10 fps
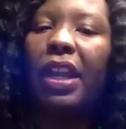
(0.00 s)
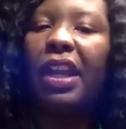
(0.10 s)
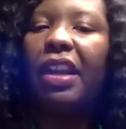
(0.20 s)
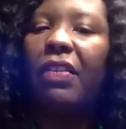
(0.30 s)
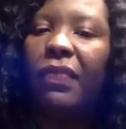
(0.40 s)
in
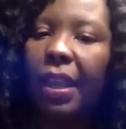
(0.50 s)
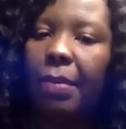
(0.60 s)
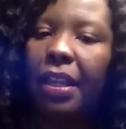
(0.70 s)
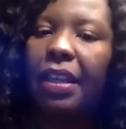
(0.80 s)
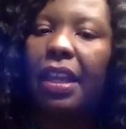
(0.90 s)
their
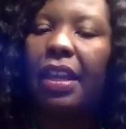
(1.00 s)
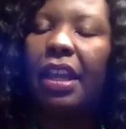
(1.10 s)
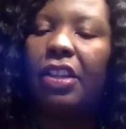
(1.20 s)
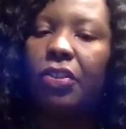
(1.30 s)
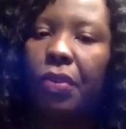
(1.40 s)
family that
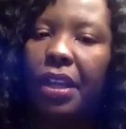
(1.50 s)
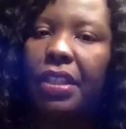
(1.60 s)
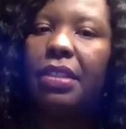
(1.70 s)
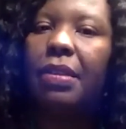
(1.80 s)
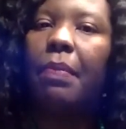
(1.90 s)
they
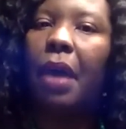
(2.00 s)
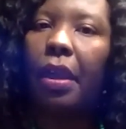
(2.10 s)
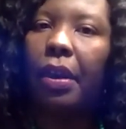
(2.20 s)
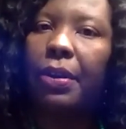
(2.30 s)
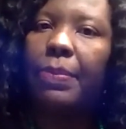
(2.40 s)
trust to
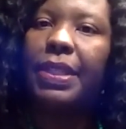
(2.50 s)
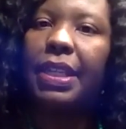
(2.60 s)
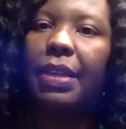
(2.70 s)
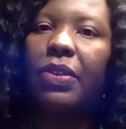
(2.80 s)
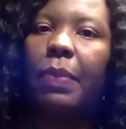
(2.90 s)
model
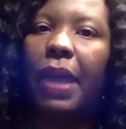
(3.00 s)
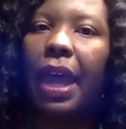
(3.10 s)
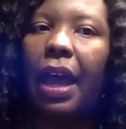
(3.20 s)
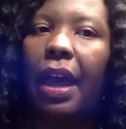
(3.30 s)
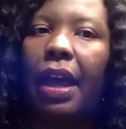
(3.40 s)
themselves
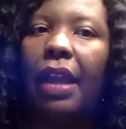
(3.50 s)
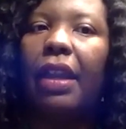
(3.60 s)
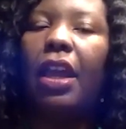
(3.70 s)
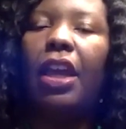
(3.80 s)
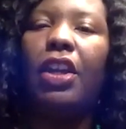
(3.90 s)
behind,
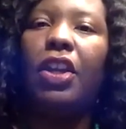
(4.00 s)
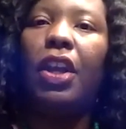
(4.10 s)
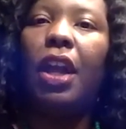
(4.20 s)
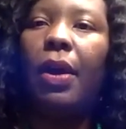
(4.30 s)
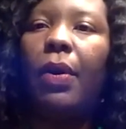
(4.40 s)
you
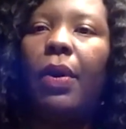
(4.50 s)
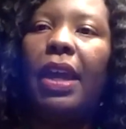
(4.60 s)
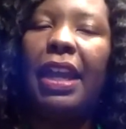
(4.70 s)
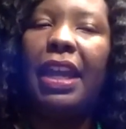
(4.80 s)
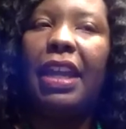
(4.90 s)
know,
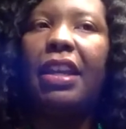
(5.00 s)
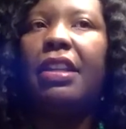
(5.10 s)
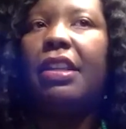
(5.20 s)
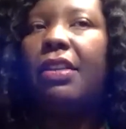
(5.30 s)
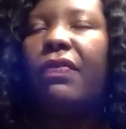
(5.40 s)
and
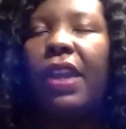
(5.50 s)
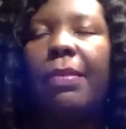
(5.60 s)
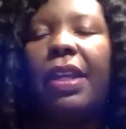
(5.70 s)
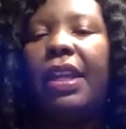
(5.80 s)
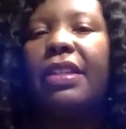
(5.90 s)
the
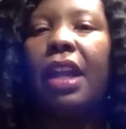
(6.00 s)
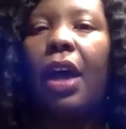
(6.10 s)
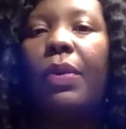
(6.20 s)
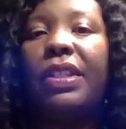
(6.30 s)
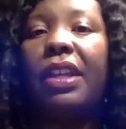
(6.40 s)
family doesn't
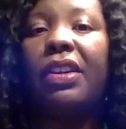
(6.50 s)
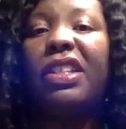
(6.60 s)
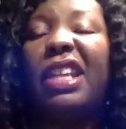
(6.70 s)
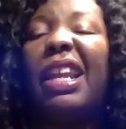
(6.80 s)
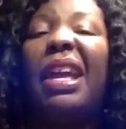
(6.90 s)
always
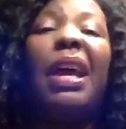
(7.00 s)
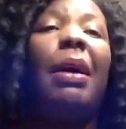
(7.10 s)
understand it.